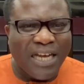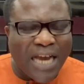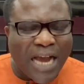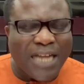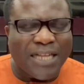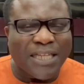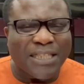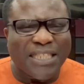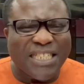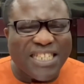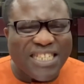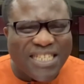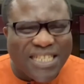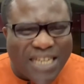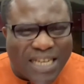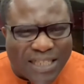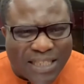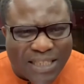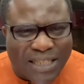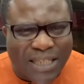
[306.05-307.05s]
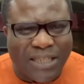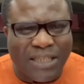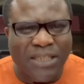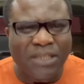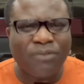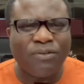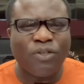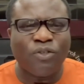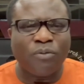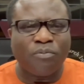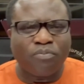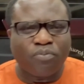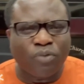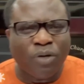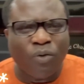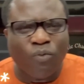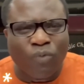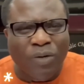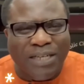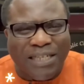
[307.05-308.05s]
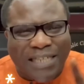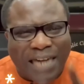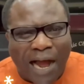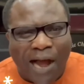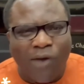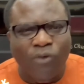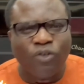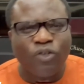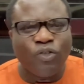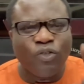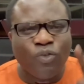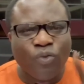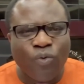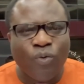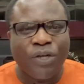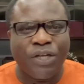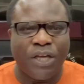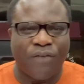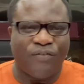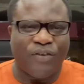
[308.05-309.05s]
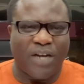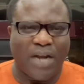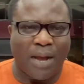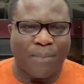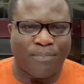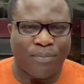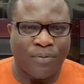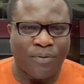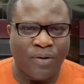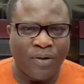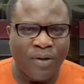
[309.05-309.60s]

It is necessary to pray without you giving up.